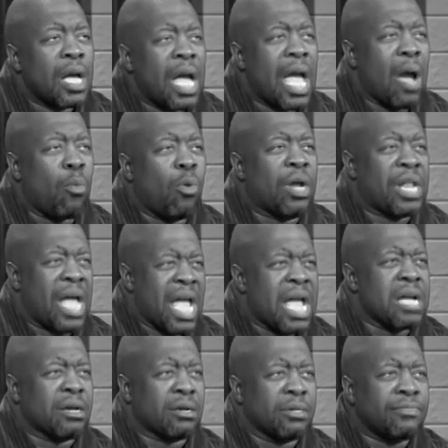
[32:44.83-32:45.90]
And what
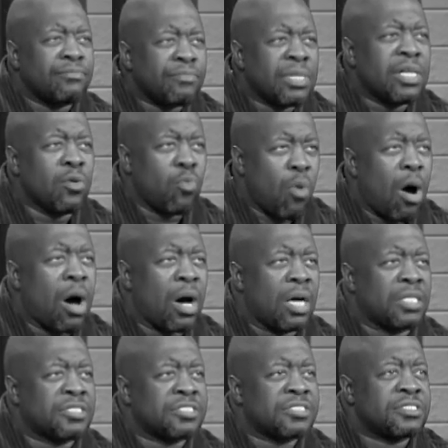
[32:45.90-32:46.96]
angered me
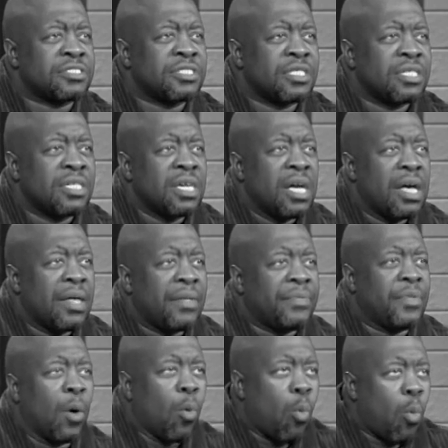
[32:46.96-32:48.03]
was
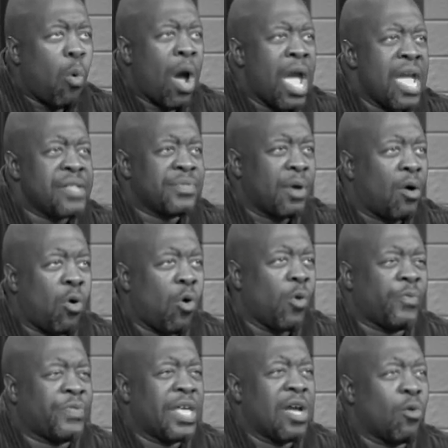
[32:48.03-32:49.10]
the way the
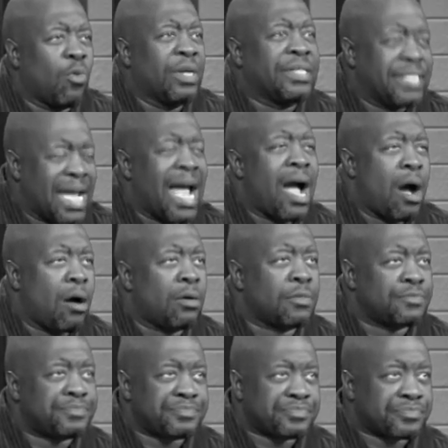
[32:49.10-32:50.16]
whole thing went
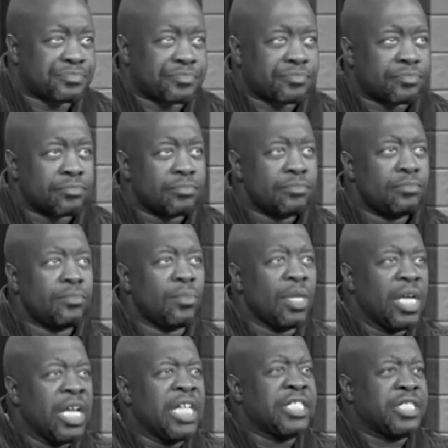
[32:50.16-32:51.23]
down,
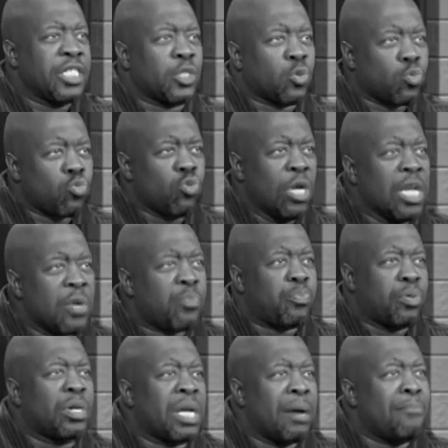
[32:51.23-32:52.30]
it just really
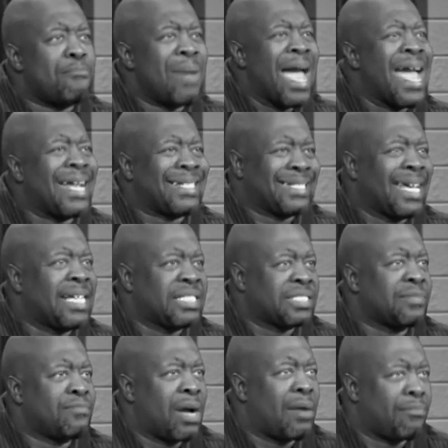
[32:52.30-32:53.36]
put a bad taste
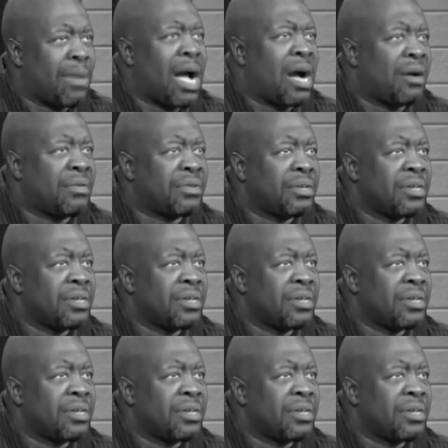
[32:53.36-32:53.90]
in my mouth.